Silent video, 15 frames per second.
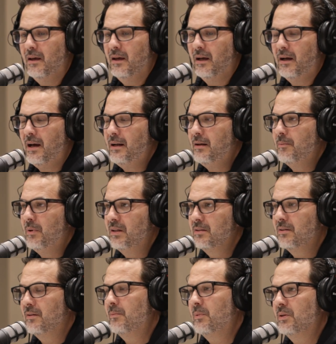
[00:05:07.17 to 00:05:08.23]
It kind of depends
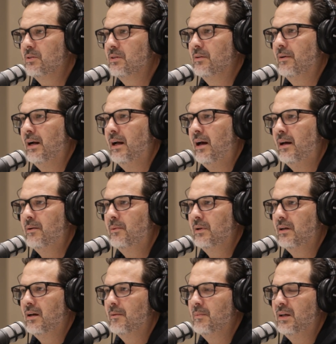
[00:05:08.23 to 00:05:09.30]
on the person, right? I don't want to
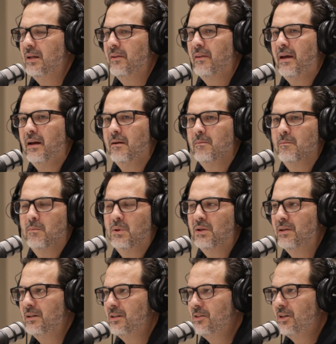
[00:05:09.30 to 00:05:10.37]
come in like bull
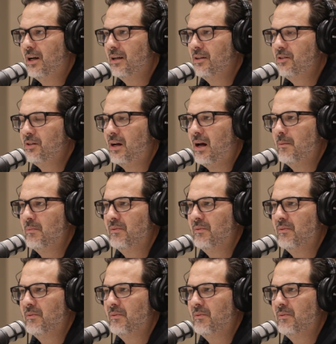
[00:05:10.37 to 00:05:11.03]
in a china shop.